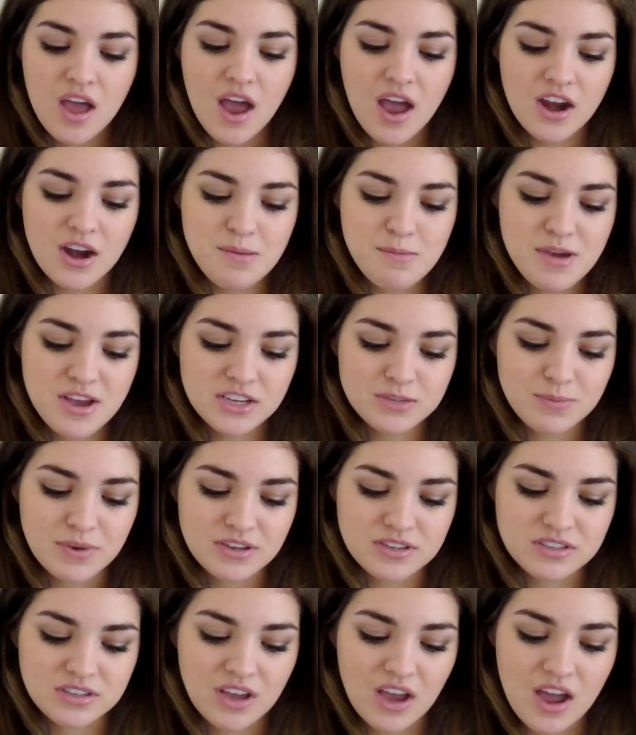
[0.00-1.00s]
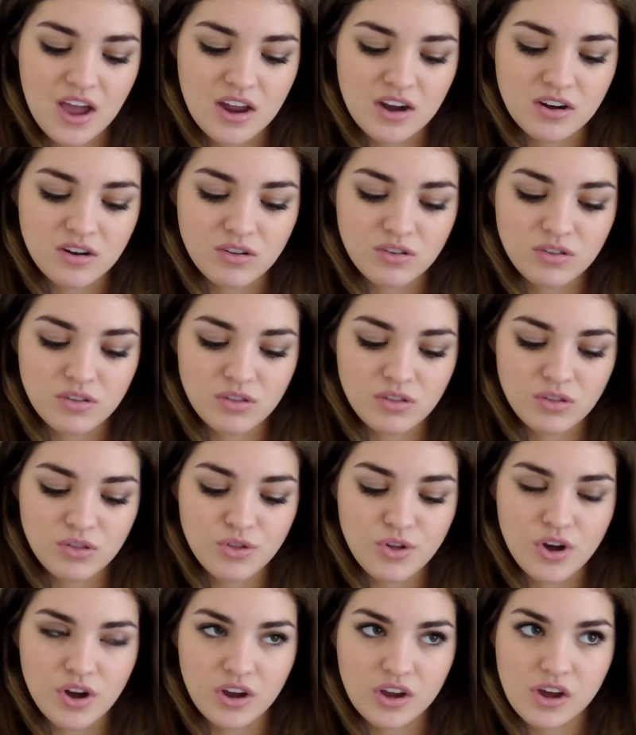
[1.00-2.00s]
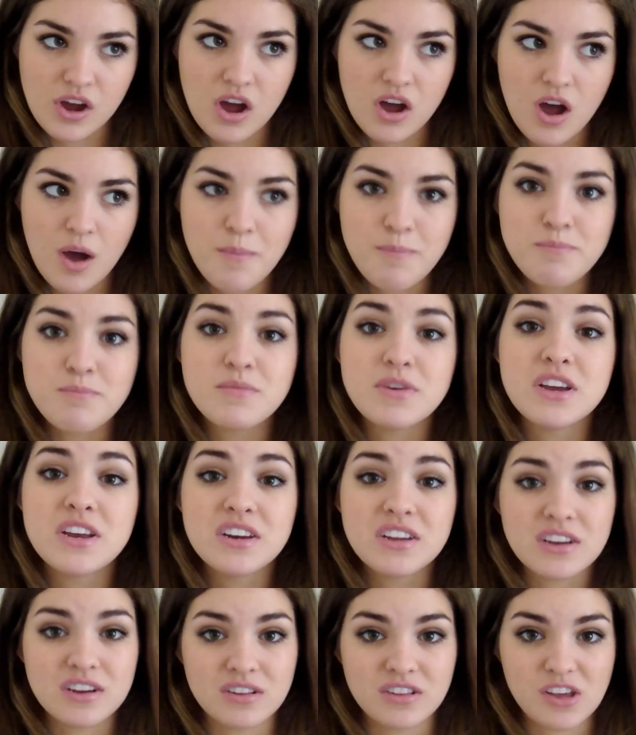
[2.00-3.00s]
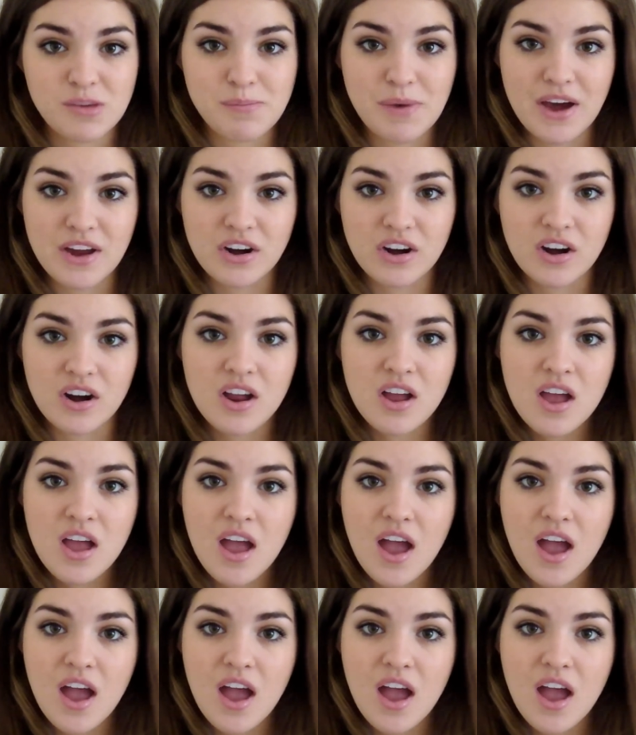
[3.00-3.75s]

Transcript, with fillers: and it makes my skin look immediately better.